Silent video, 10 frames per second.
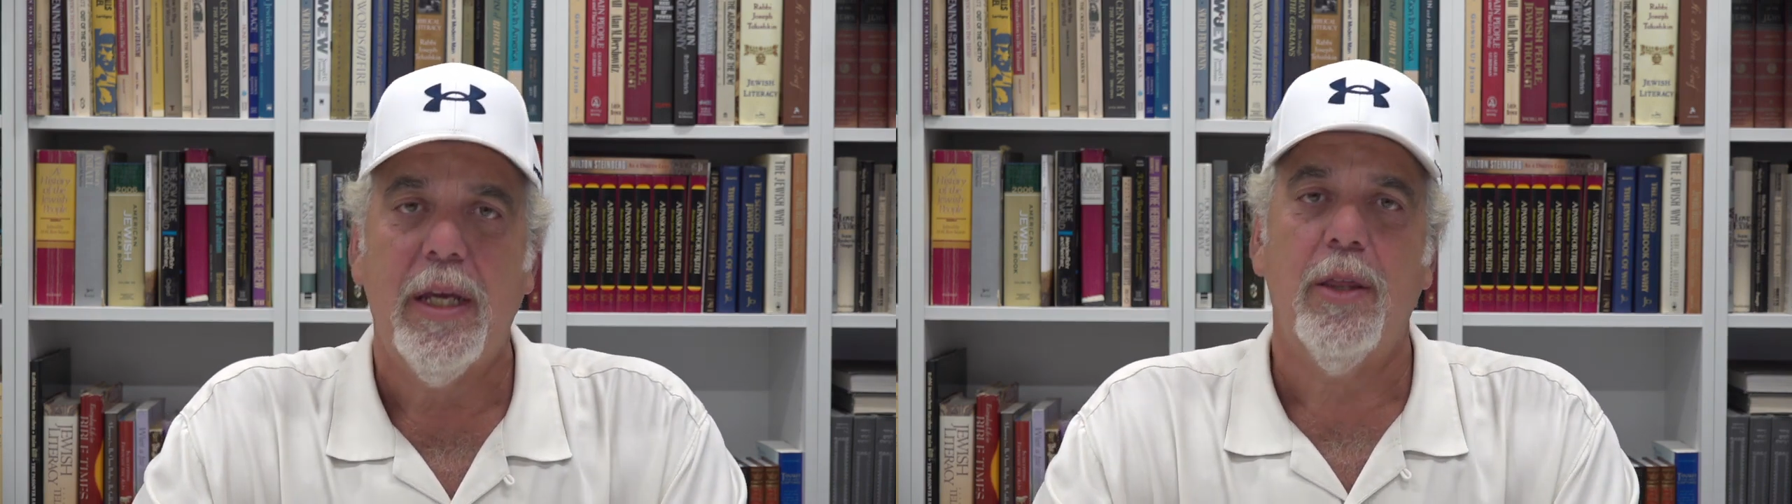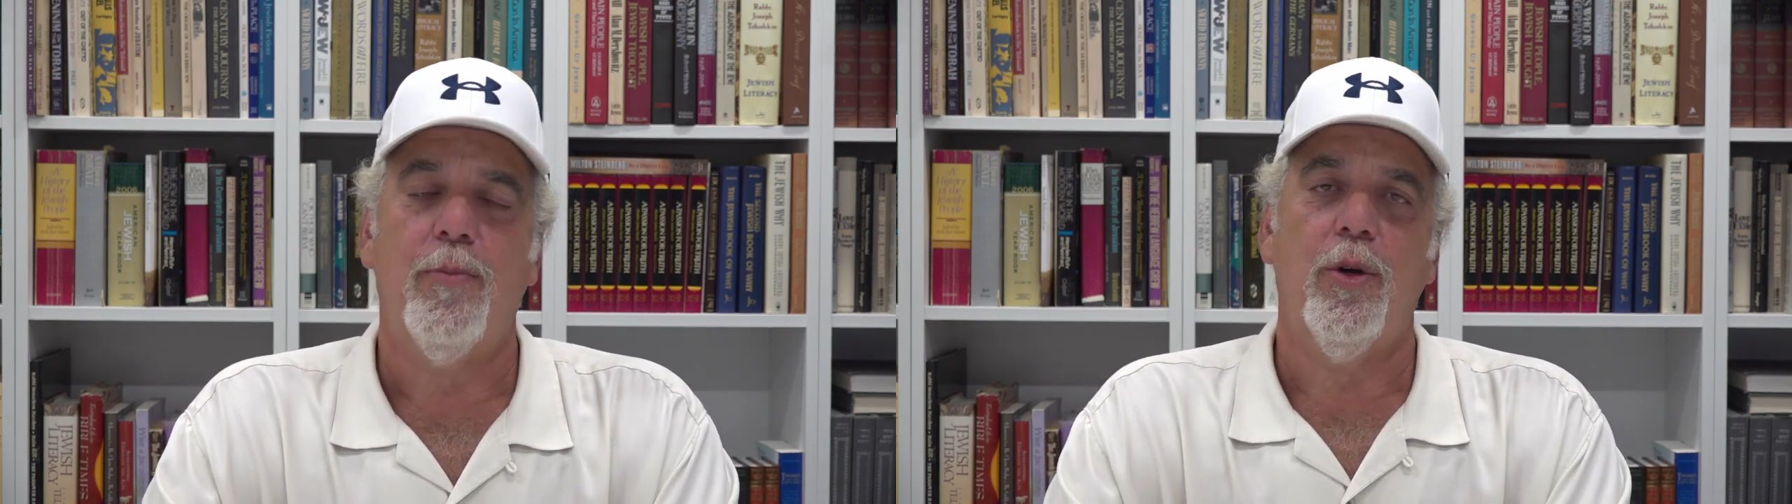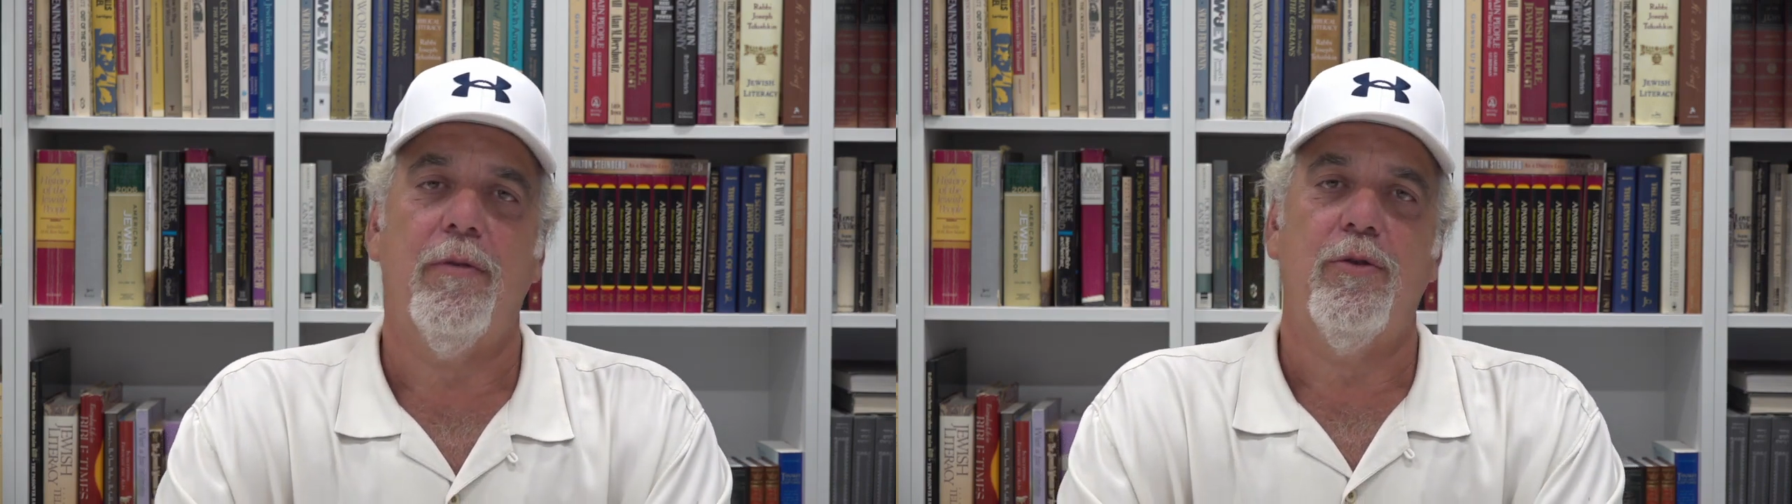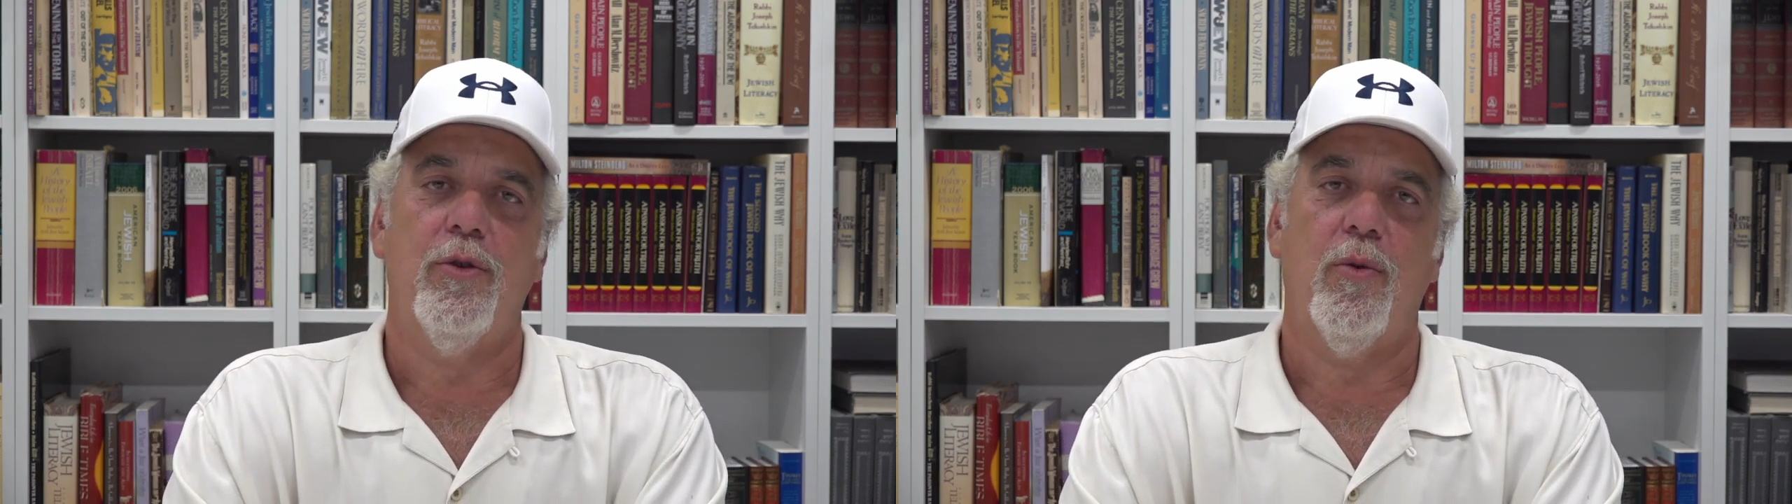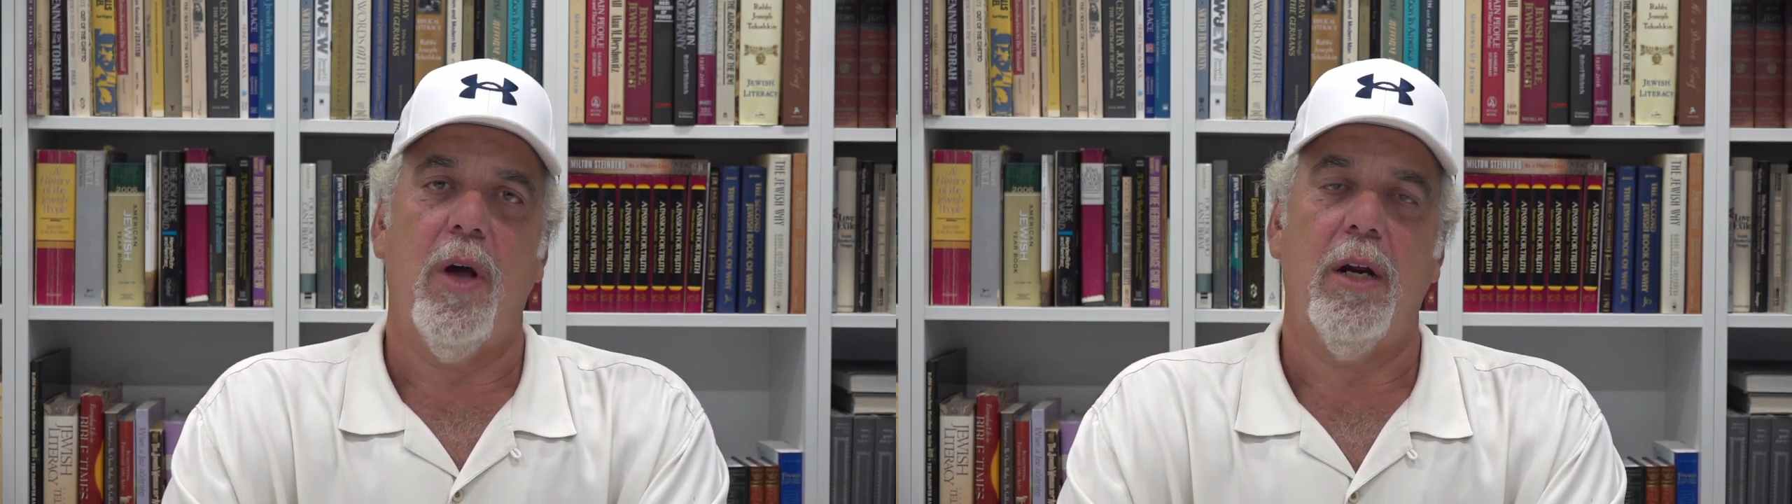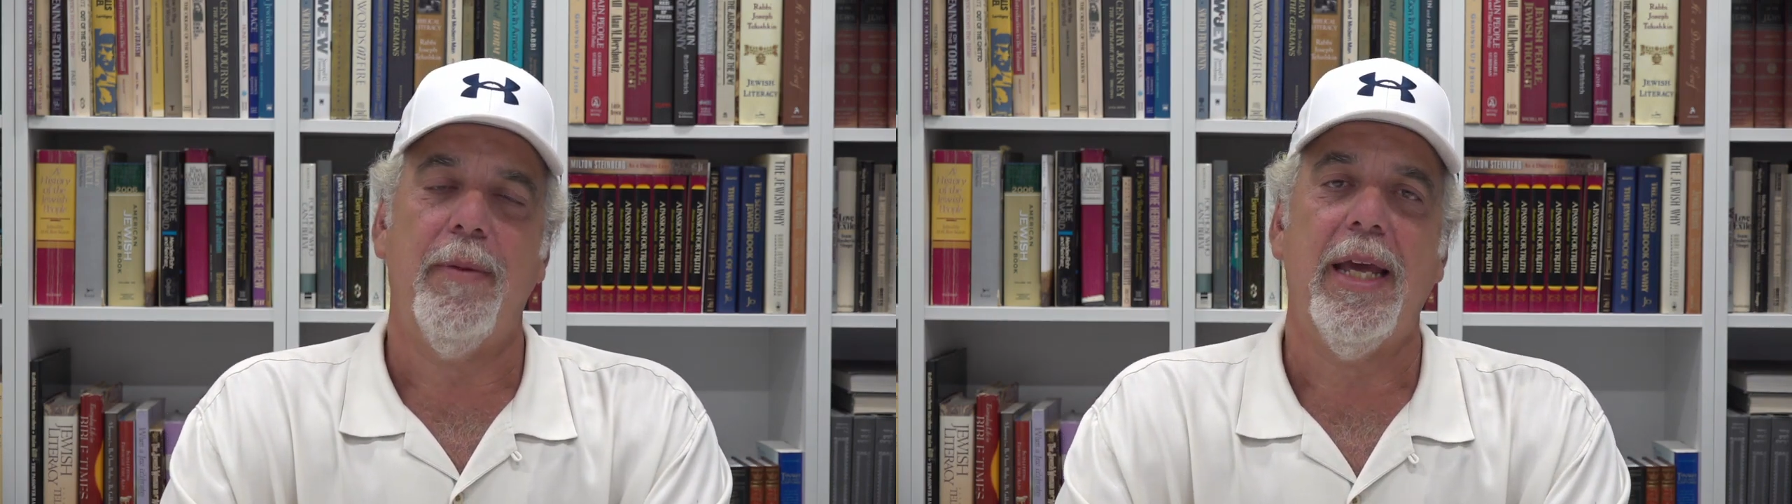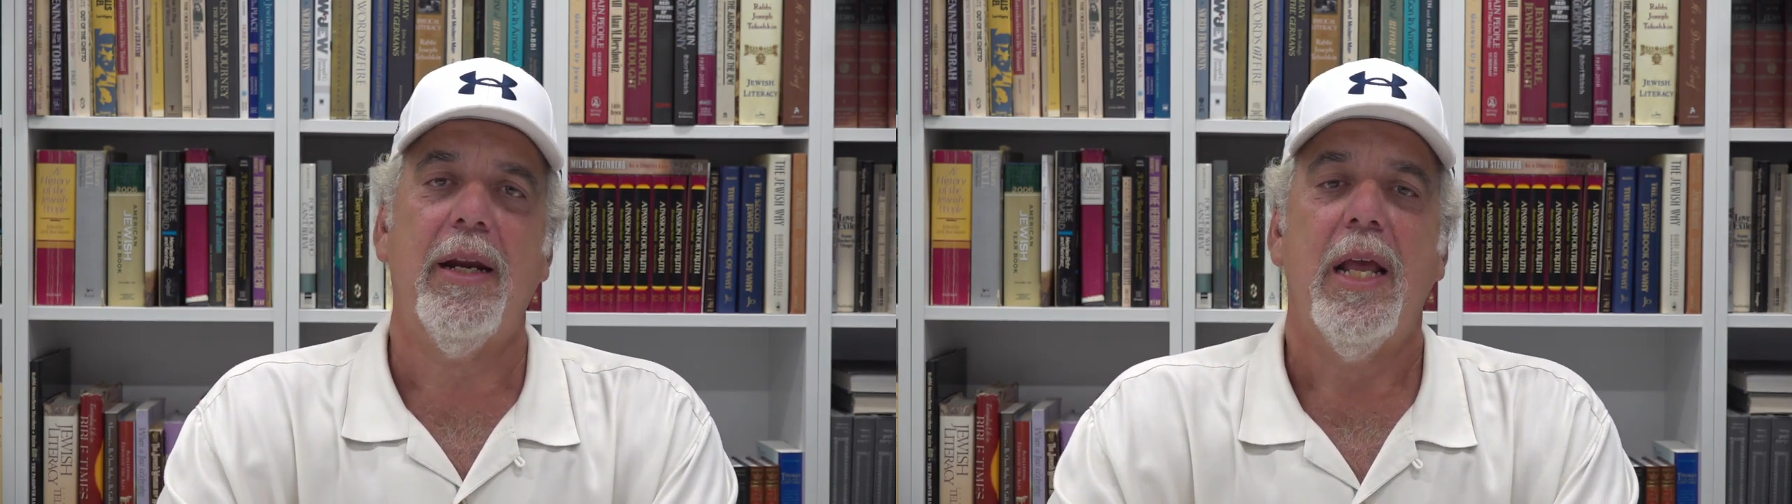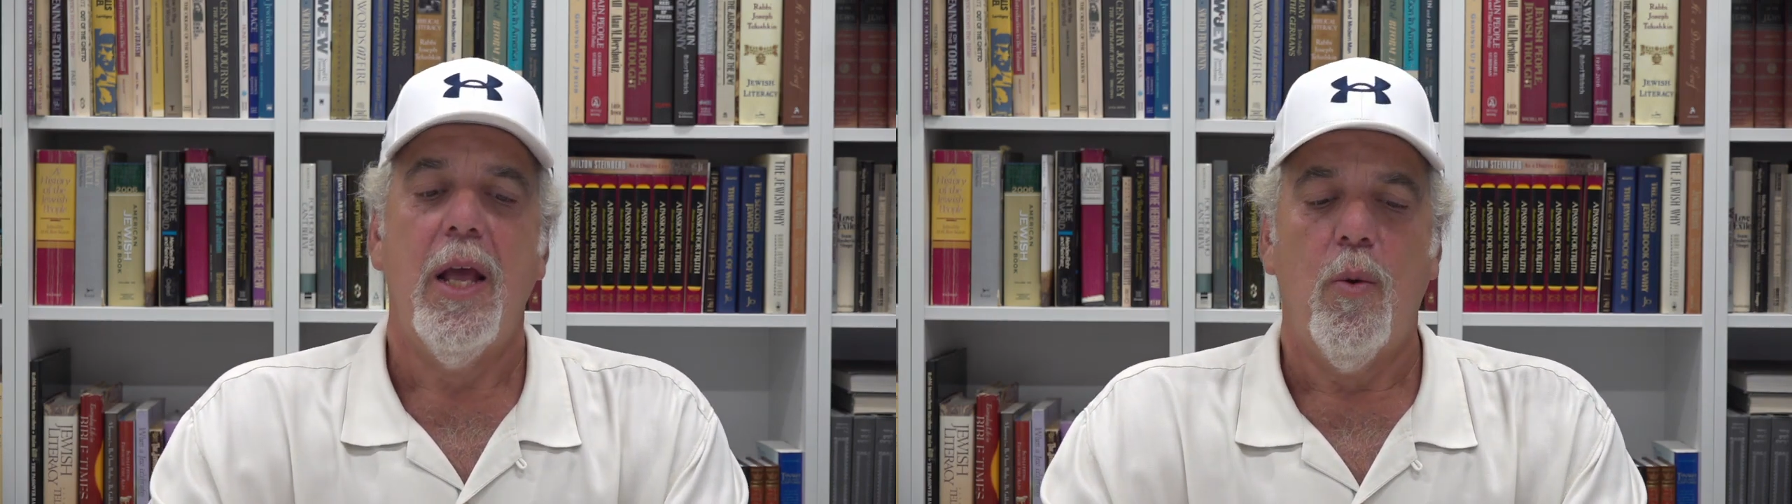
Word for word: in the book of Deuteronomy, and